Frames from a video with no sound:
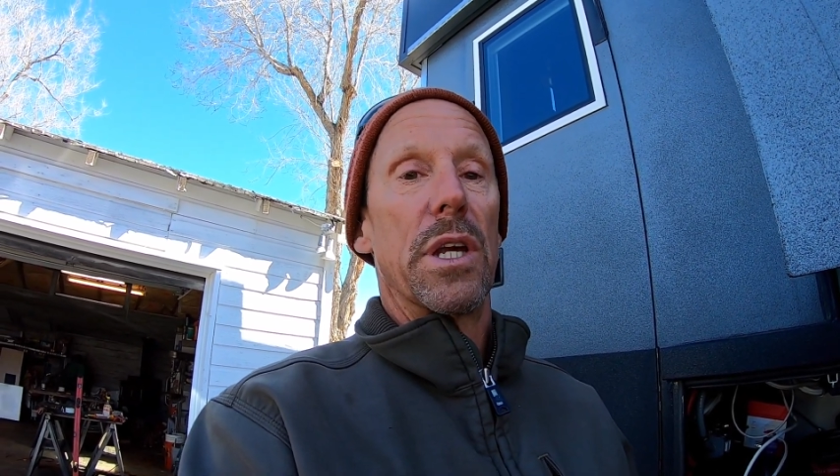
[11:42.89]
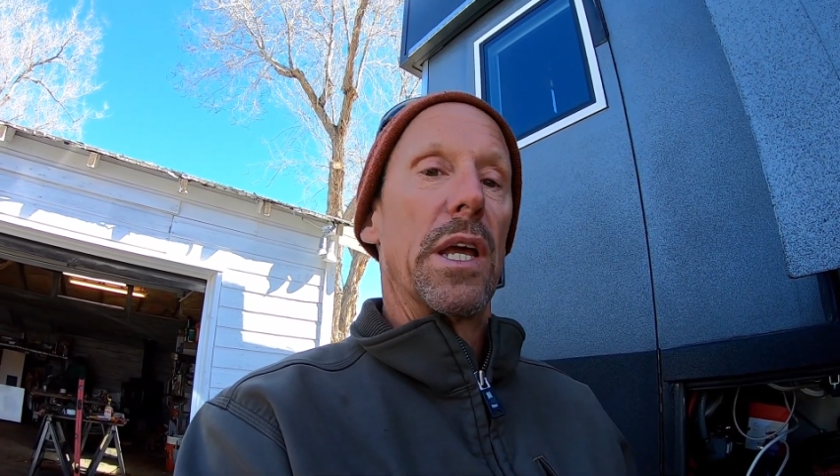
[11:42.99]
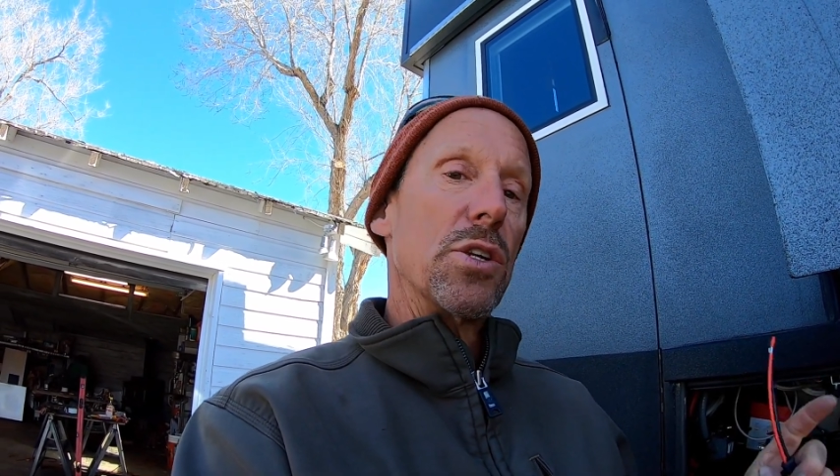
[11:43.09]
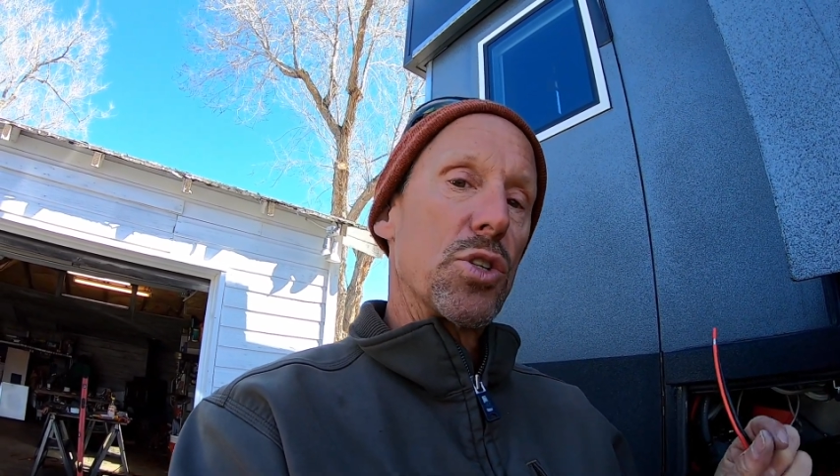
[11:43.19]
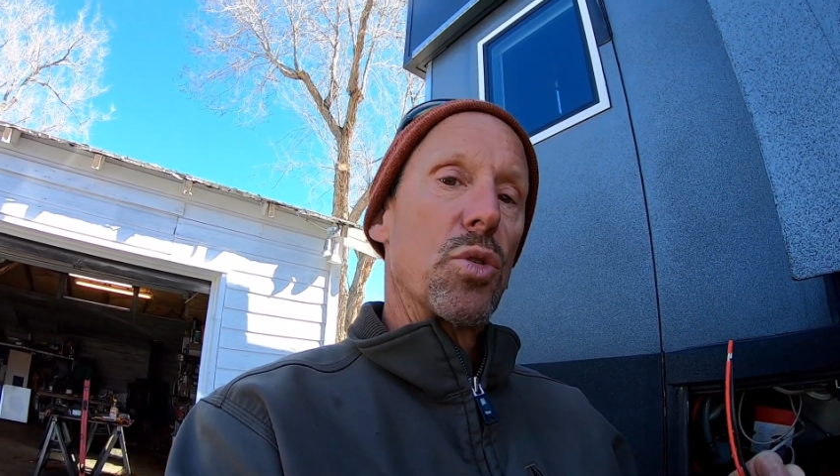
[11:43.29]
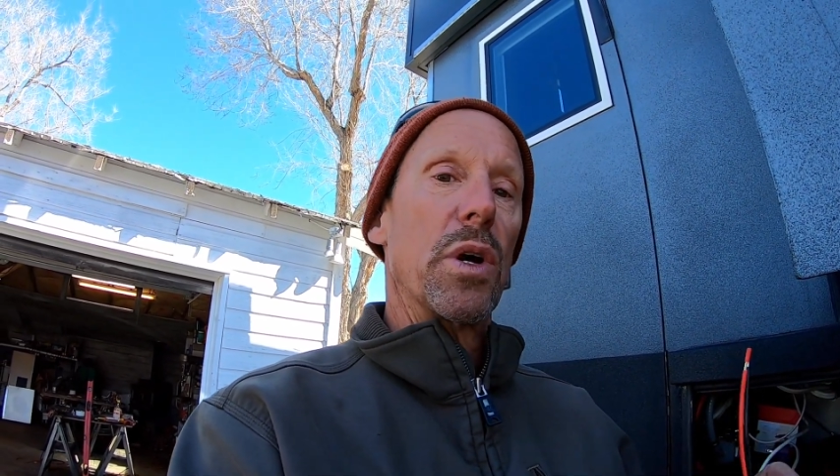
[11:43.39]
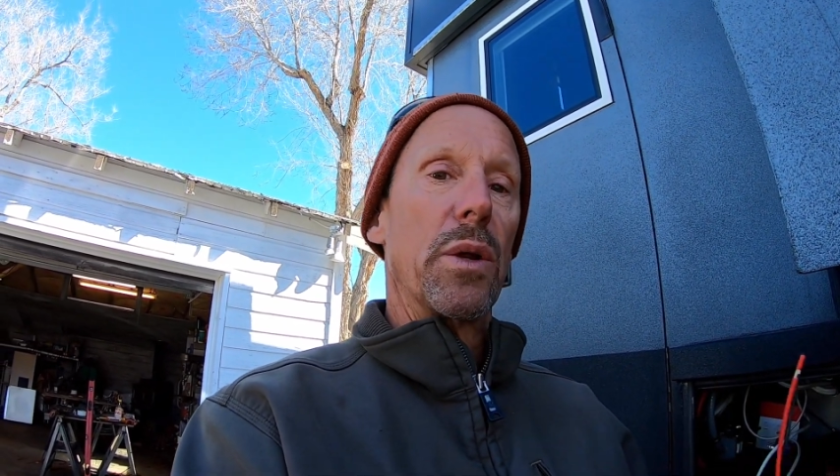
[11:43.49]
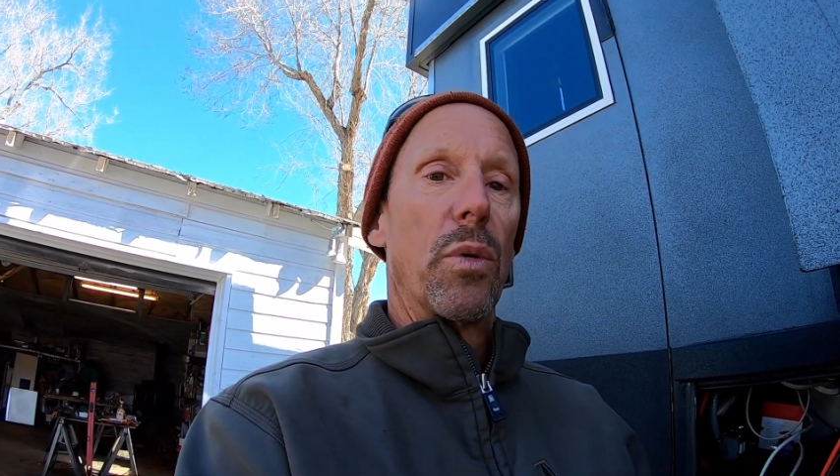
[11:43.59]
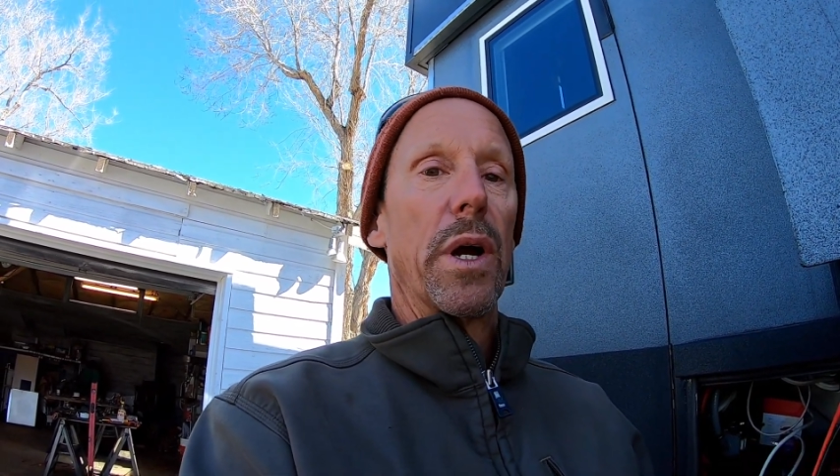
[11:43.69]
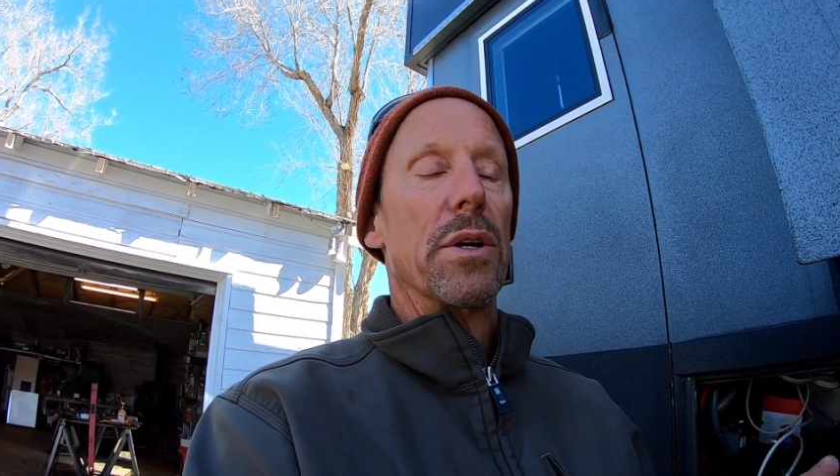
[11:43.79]
and
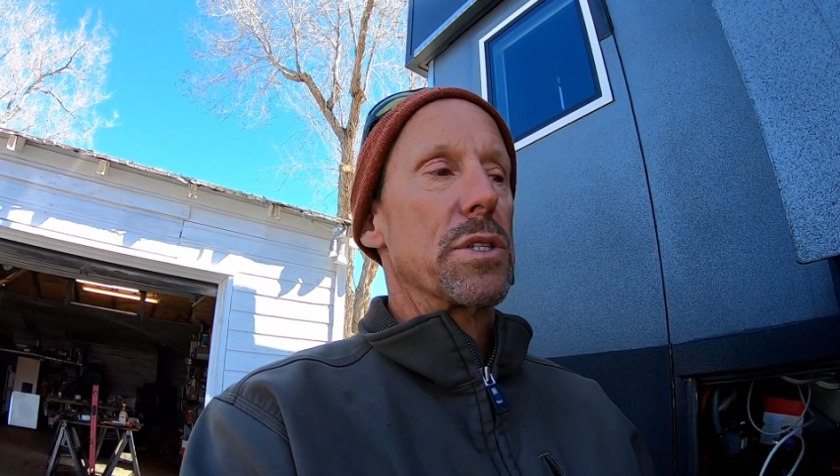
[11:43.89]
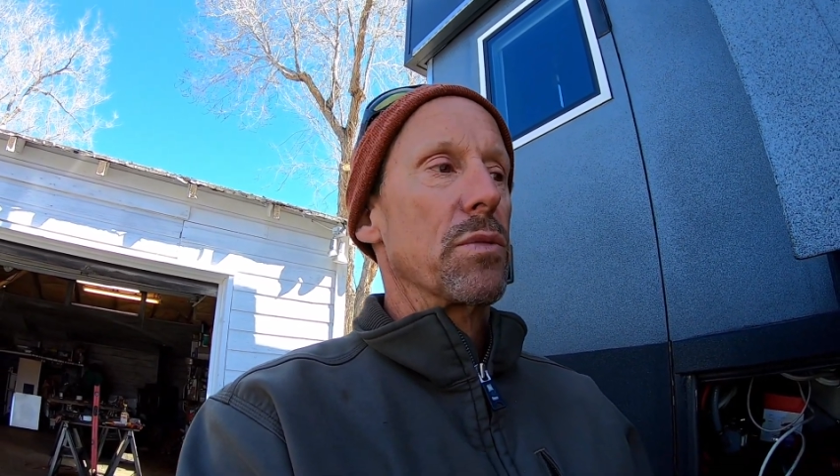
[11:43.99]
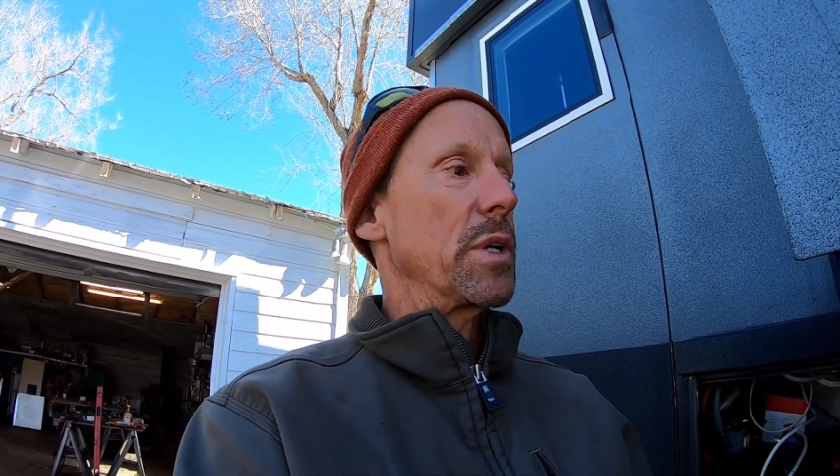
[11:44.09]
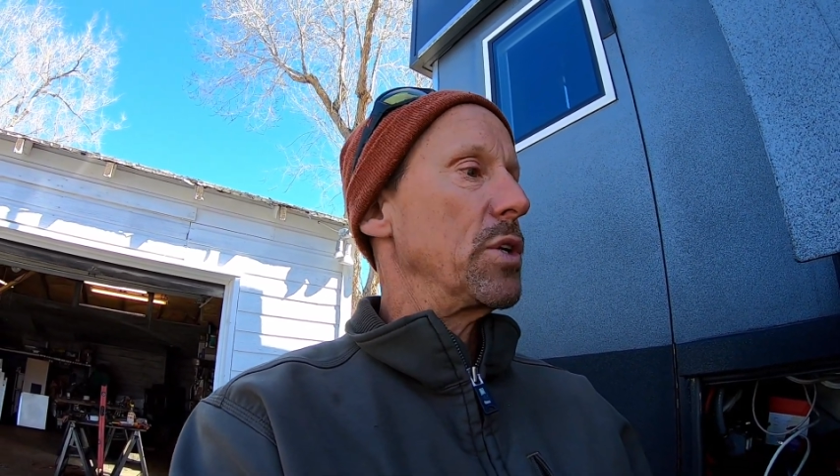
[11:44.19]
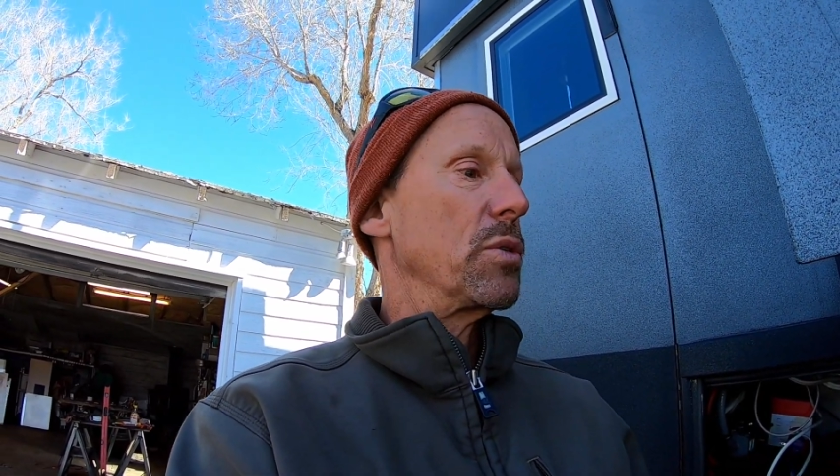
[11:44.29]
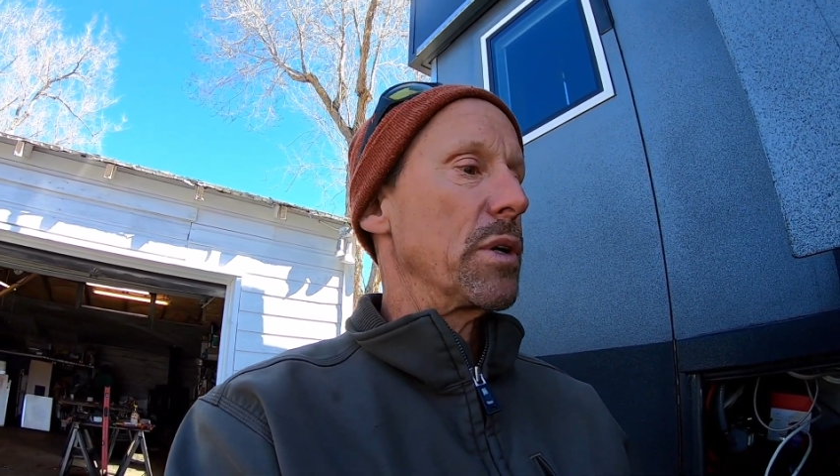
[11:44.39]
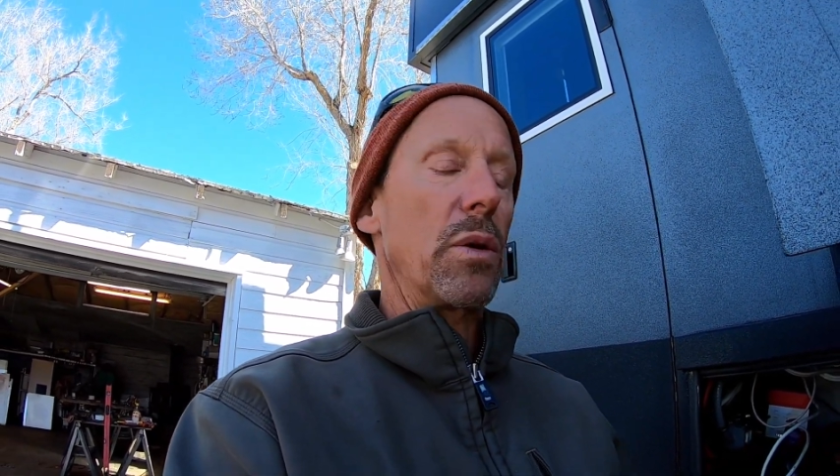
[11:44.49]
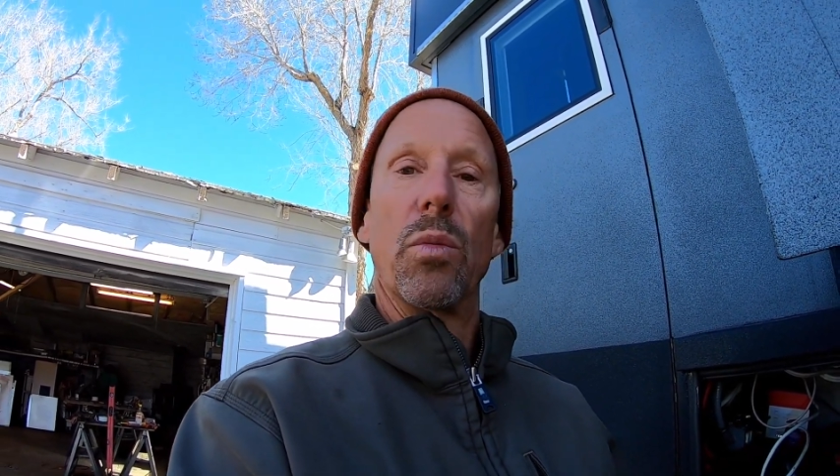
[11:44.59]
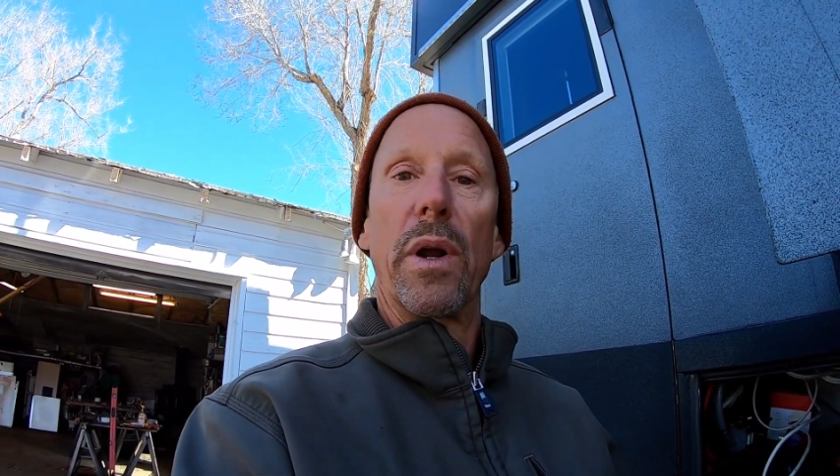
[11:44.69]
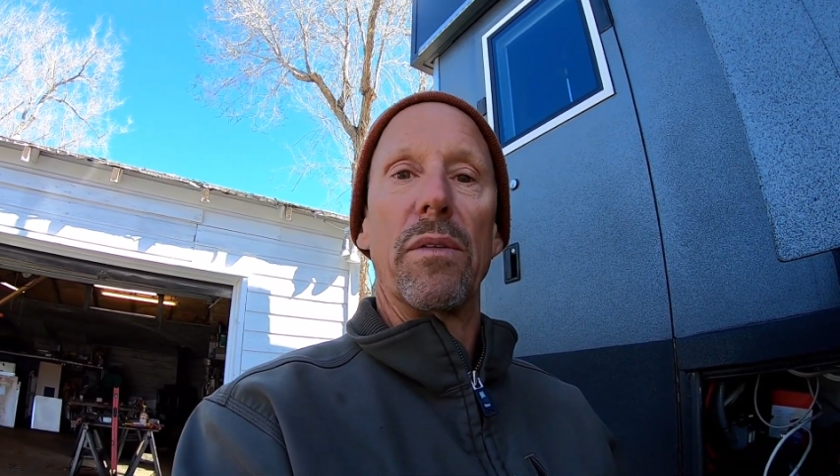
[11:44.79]
shortening wires and redoing
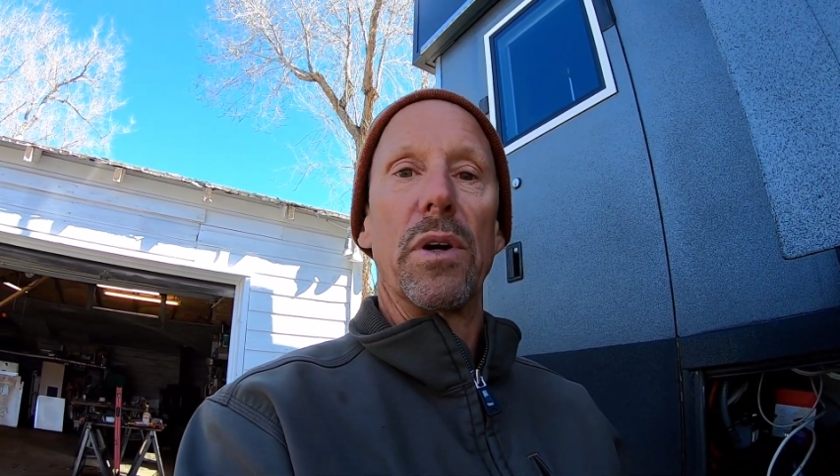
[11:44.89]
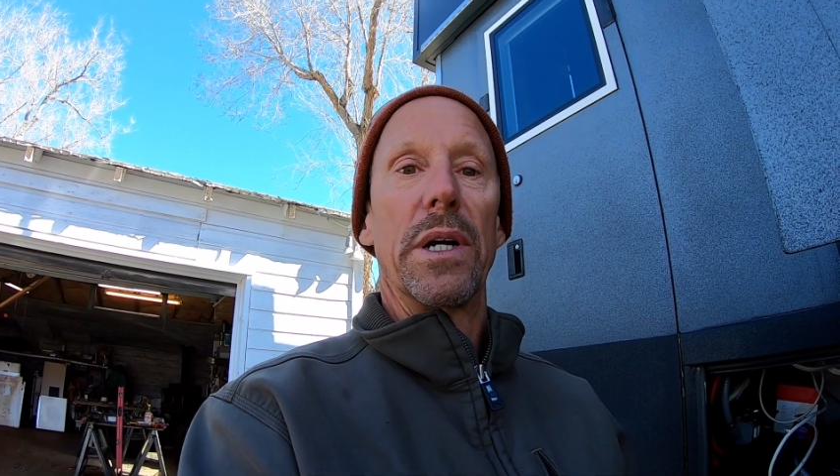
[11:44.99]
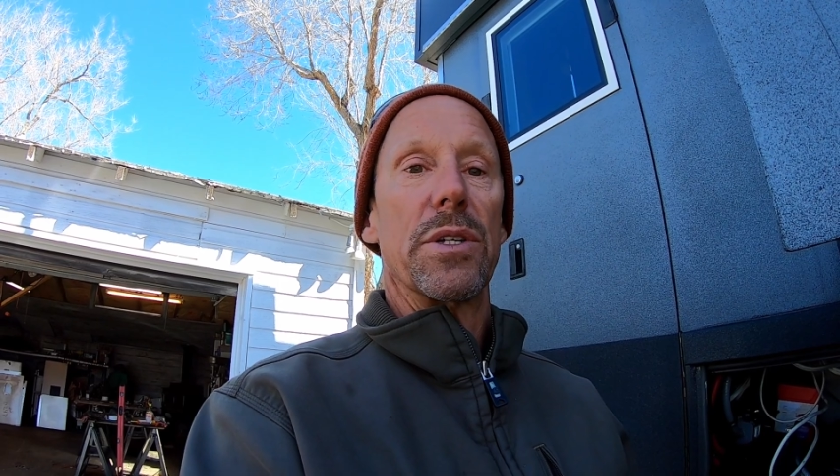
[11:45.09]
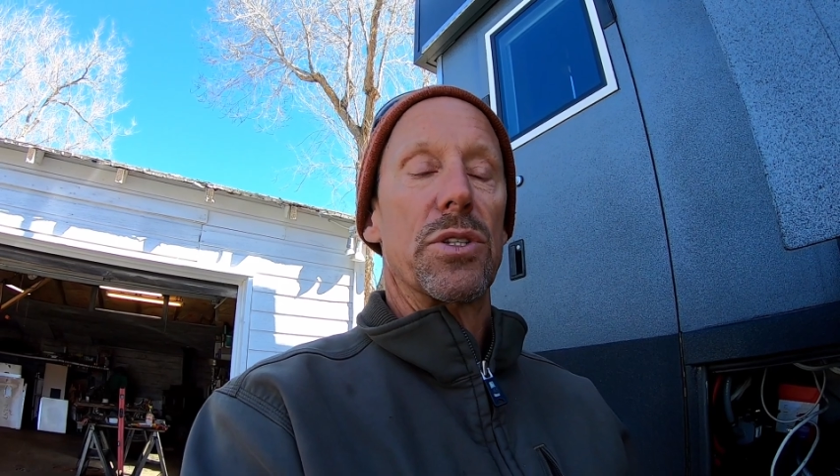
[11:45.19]
it and whatever else.